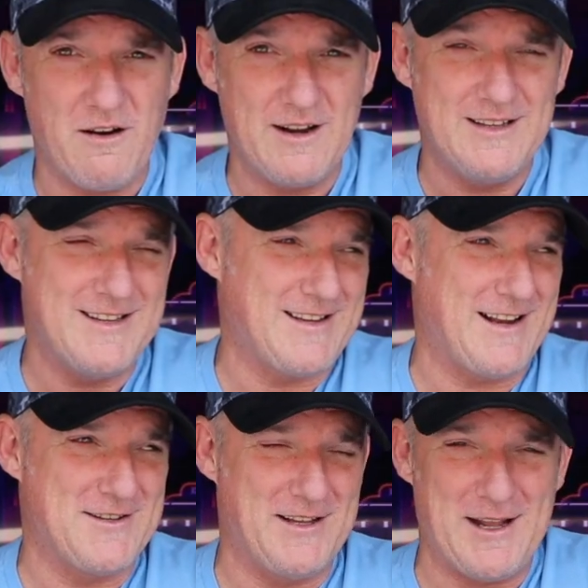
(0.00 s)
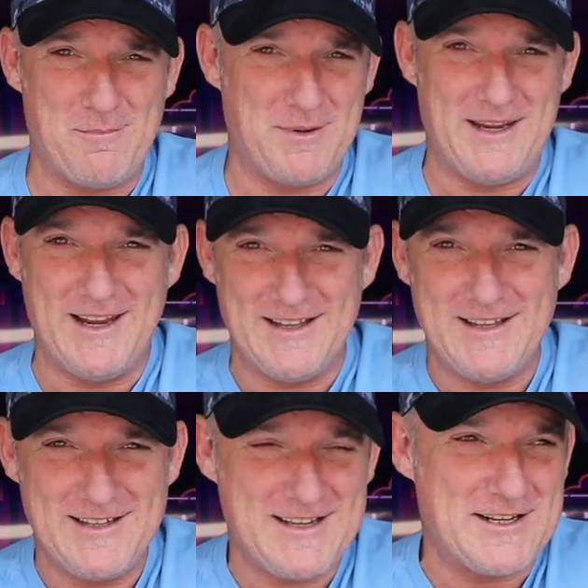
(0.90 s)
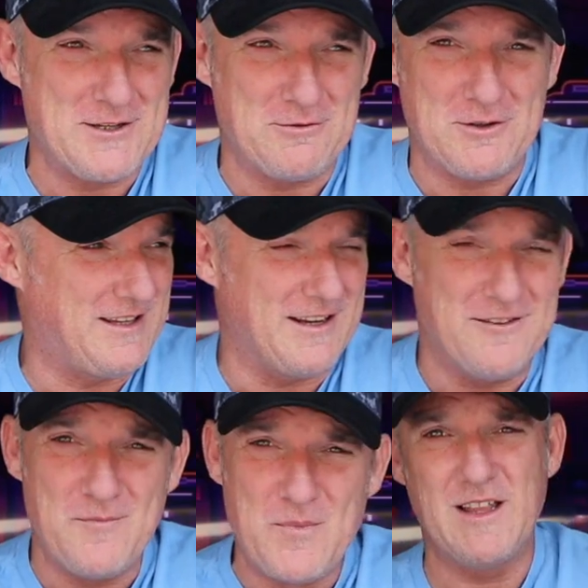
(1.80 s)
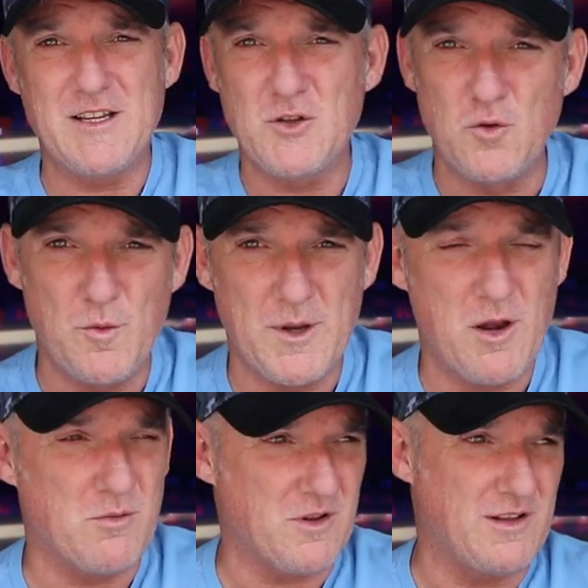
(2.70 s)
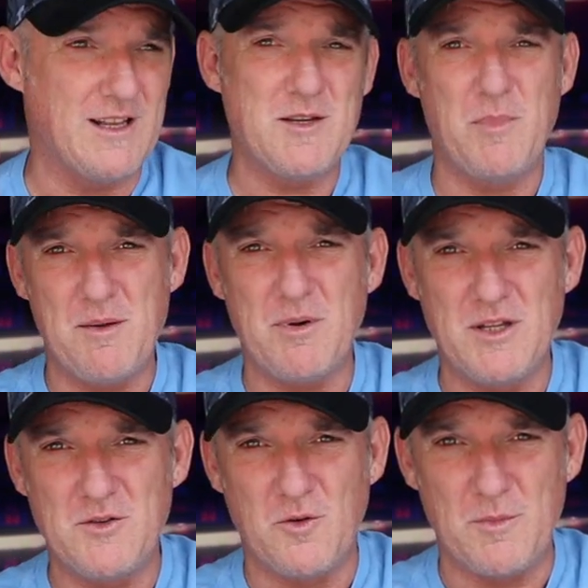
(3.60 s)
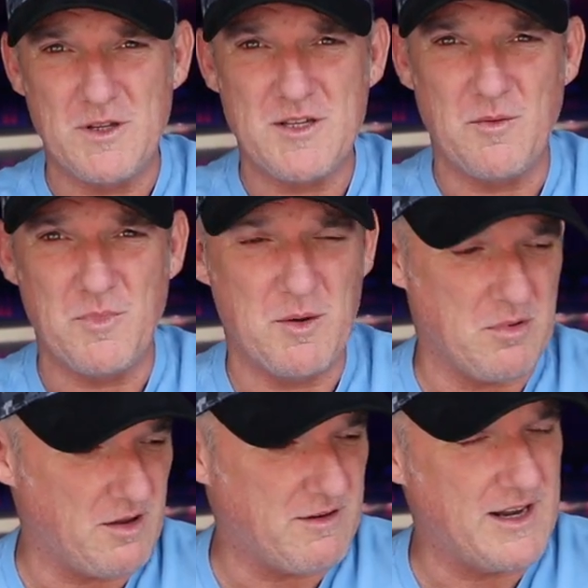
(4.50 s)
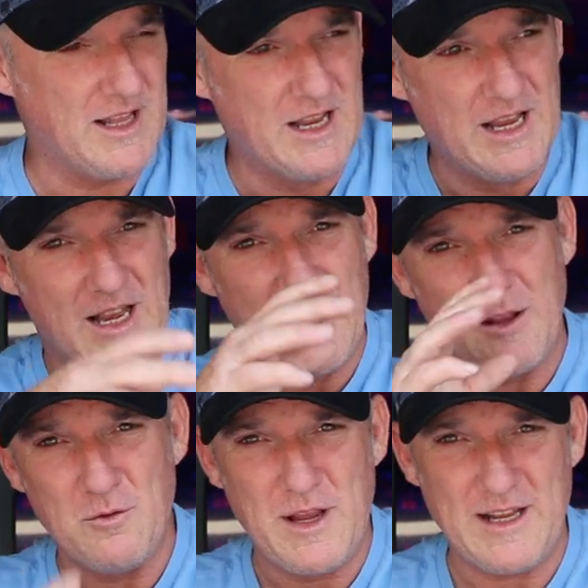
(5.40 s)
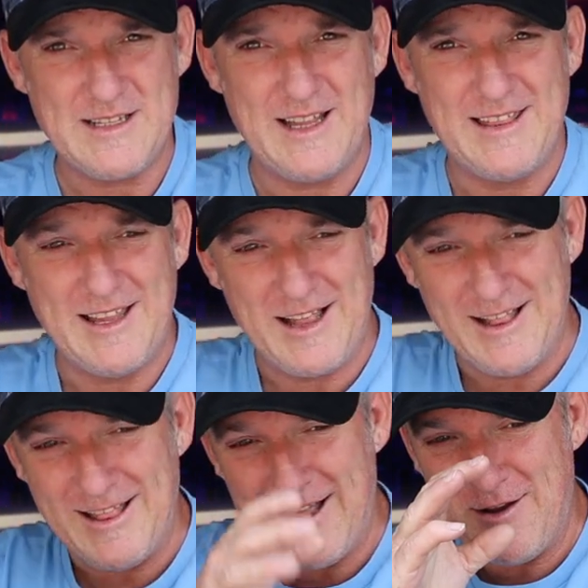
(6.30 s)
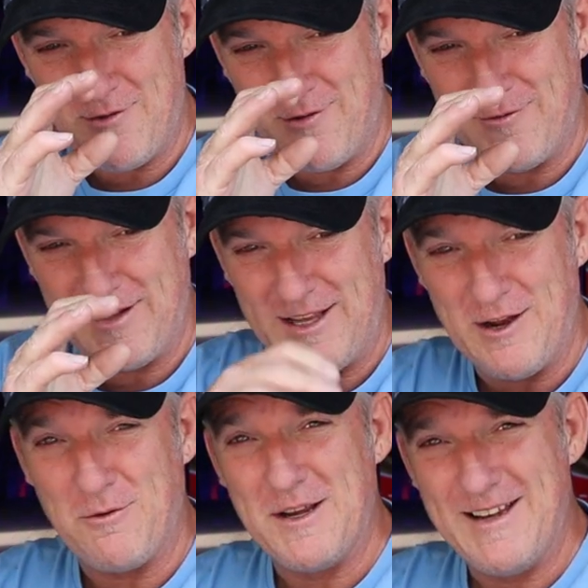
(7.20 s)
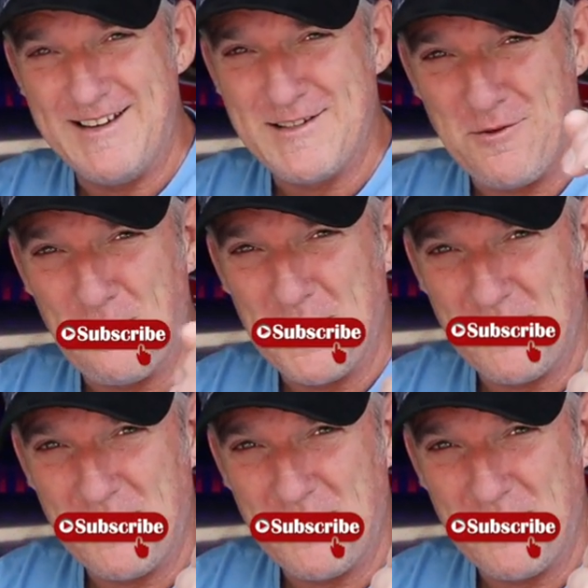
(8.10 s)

right, these guys are not beginning. These guys know the deal. There's a tournament going on. It's a big money tournament to some people, all right? And who catches that thing live on video is the